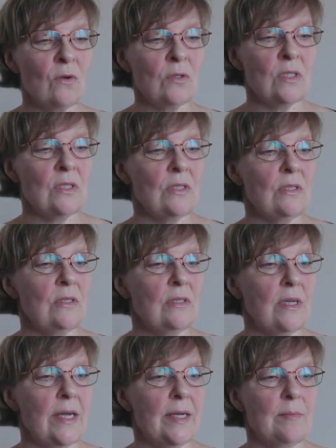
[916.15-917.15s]
onto
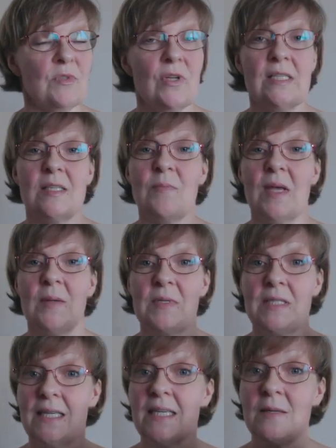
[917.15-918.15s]
tracing paper
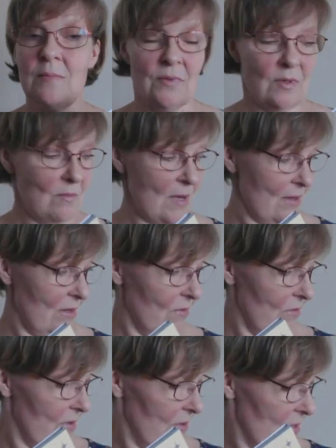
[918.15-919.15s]
to keep
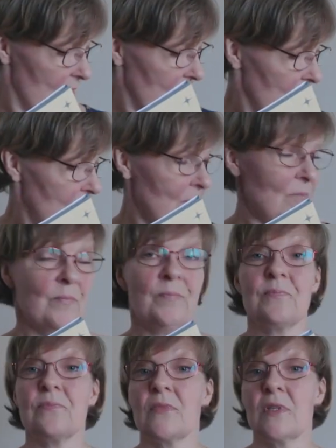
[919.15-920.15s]
the
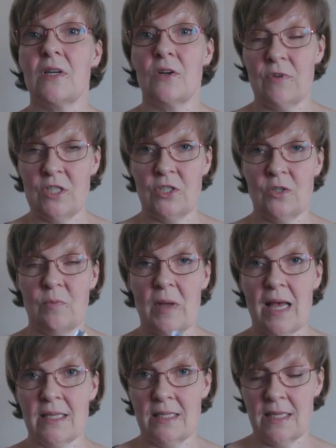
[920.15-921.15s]
original
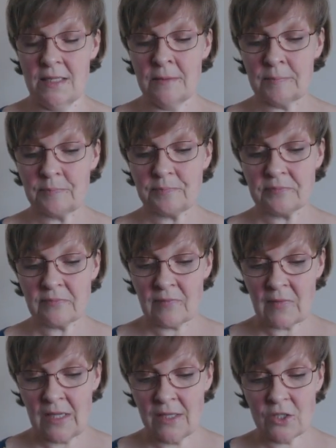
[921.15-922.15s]
pattern,
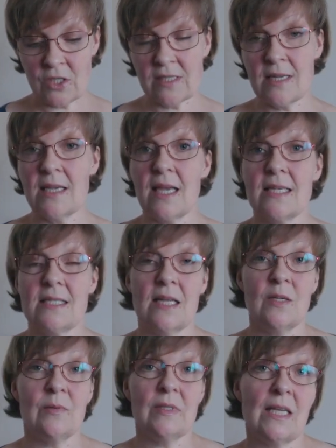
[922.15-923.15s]
just in case
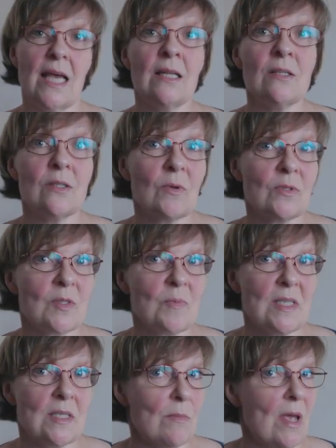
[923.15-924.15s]
anybody else wants
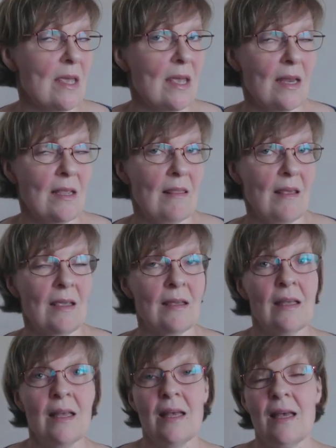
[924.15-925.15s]
me to make
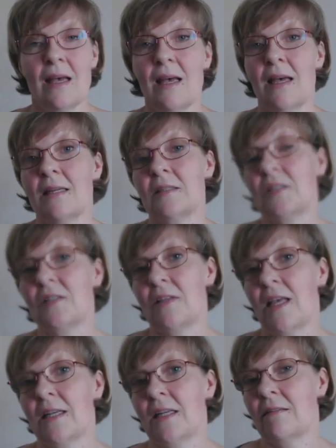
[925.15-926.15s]
anything. And
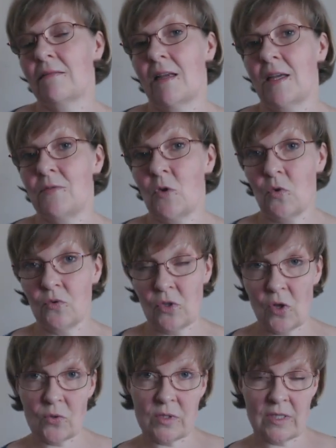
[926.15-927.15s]
then I've got
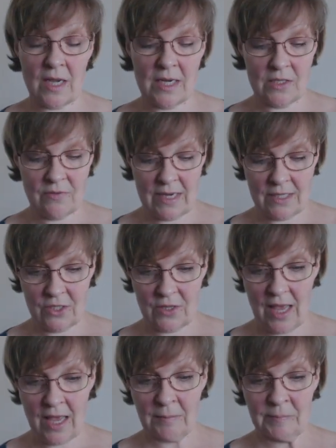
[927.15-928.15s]
the whole size range
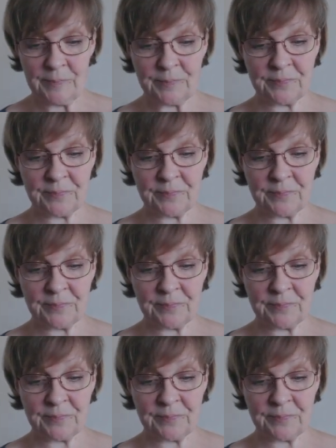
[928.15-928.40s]
there,